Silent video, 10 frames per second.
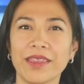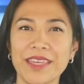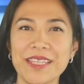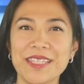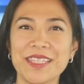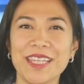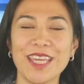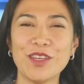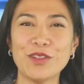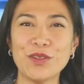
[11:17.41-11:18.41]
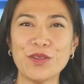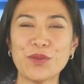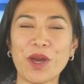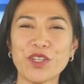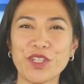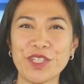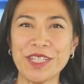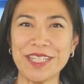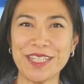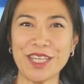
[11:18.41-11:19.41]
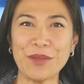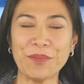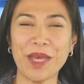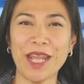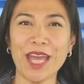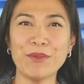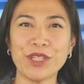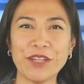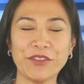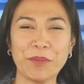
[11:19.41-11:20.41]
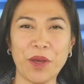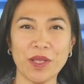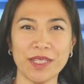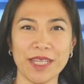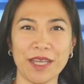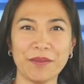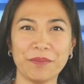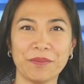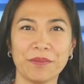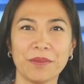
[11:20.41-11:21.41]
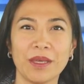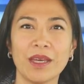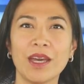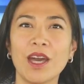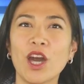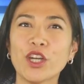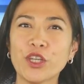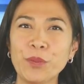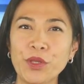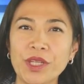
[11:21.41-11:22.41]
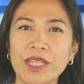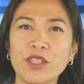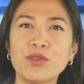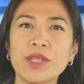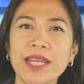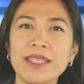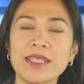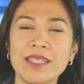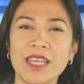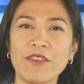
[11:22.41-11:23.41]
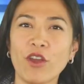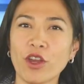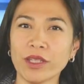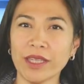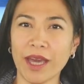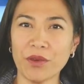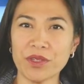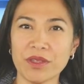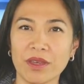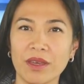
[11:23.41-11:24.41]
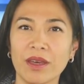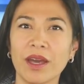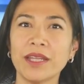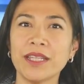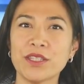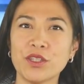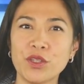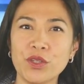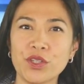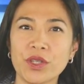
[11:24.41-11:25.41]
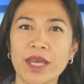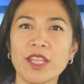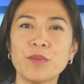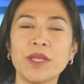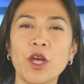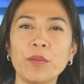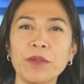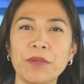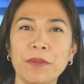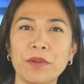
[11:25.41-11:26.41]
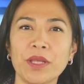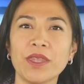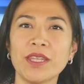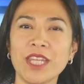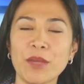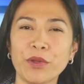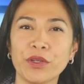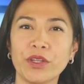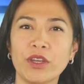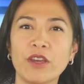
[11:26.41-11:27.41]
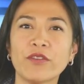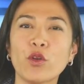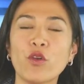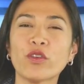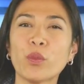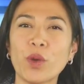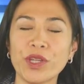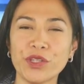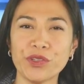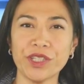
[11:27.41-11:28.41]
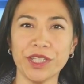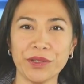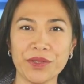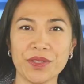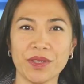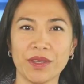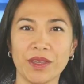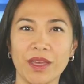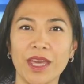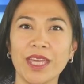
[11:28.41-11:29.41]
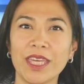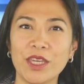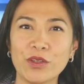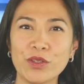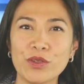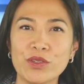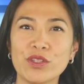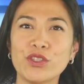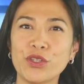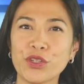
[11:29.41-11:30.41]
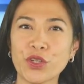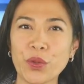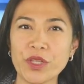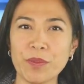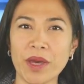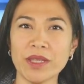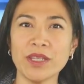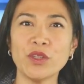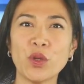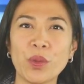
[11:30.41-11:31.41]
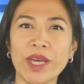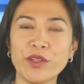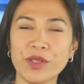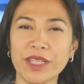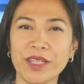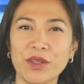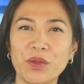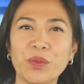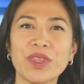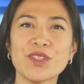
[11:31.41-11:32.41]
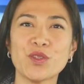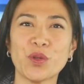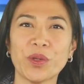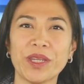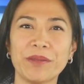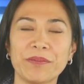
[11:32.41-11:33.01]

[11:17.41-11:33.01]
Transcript: This is Eagle News, Washington, D.C., and I am Jennifer Pollentan. A community unites to save Hartley House, an institution that has been helping people in the neighborhood for over 100 years. Eagle News junior correspondent Noah Edrelin with the story.